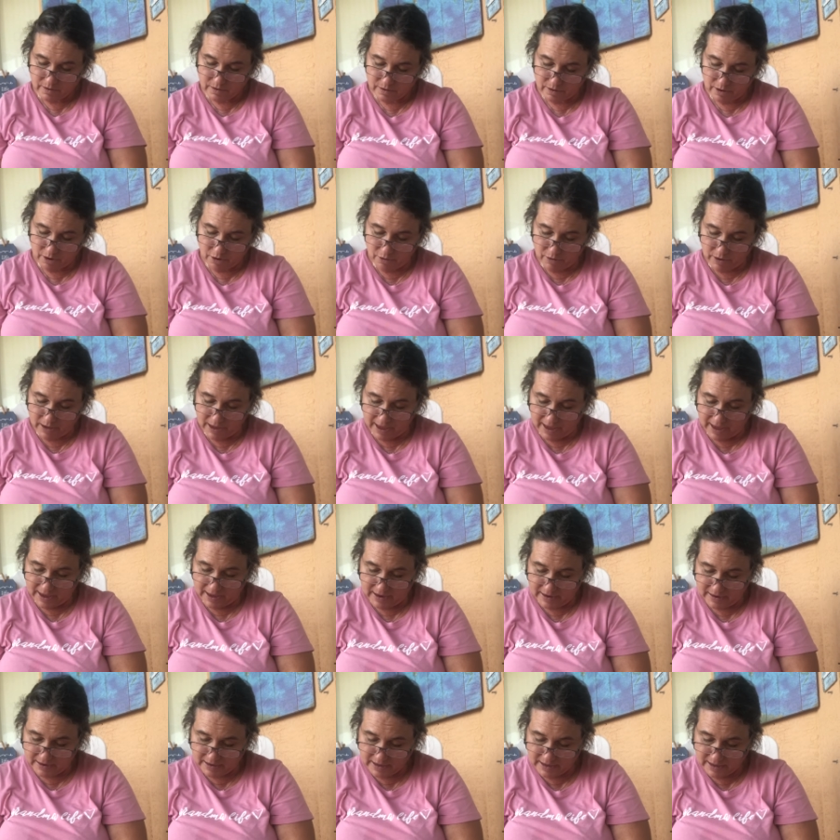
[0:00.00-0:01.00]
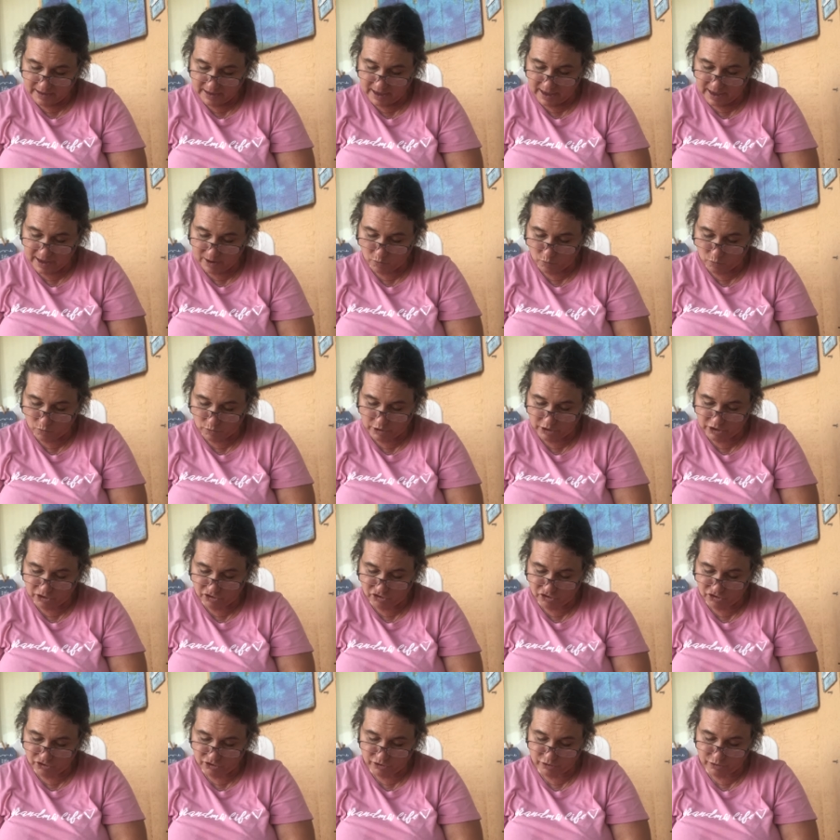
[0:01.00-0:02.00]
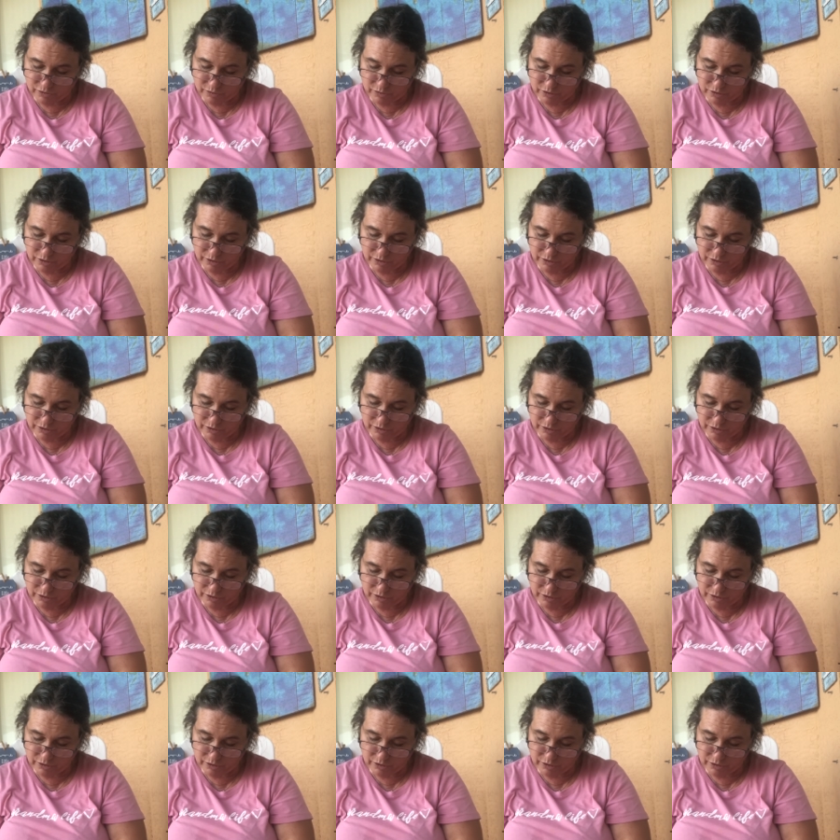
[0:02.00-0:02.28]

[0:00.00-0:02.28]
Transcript: Okay, and he had one, two,